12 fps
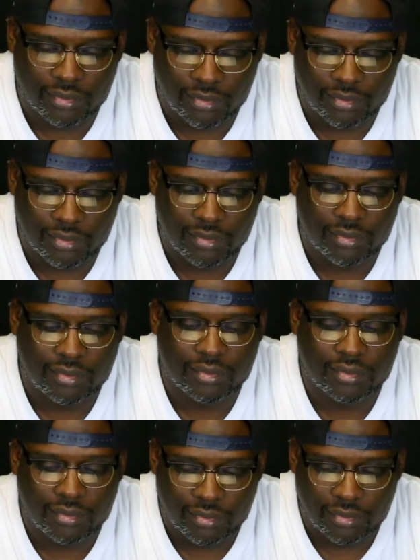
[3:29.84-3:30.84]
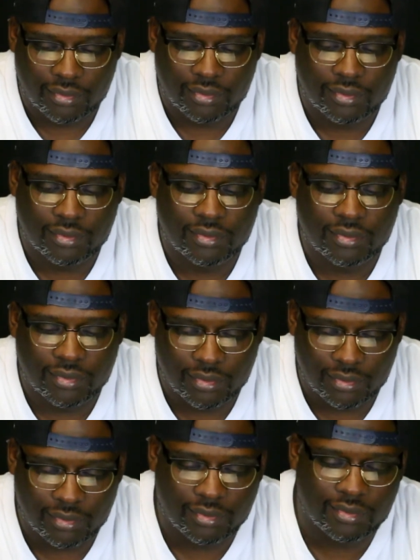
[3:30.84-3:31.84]
AR riding shotgun.
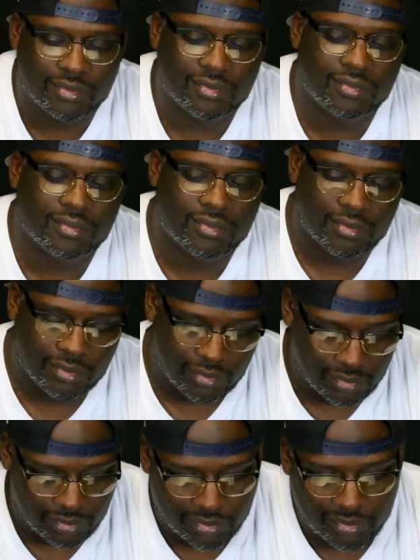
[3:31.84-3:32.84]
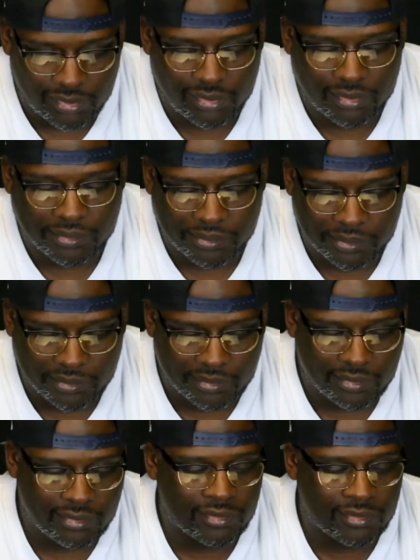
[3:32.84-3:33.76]
Run up with the problem, that's a.